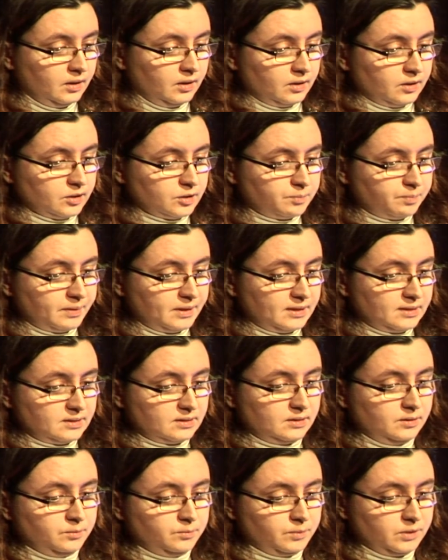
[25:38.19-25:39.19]
A space
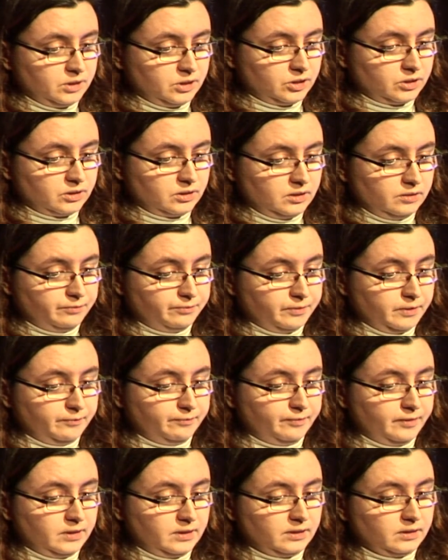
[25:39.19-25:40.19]
in which, if we
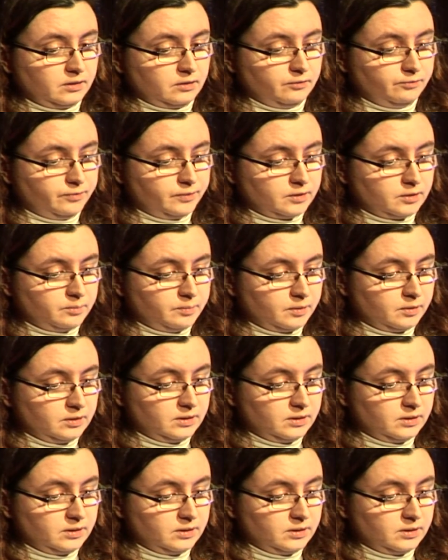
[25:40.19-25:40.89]
feel uncomfortable,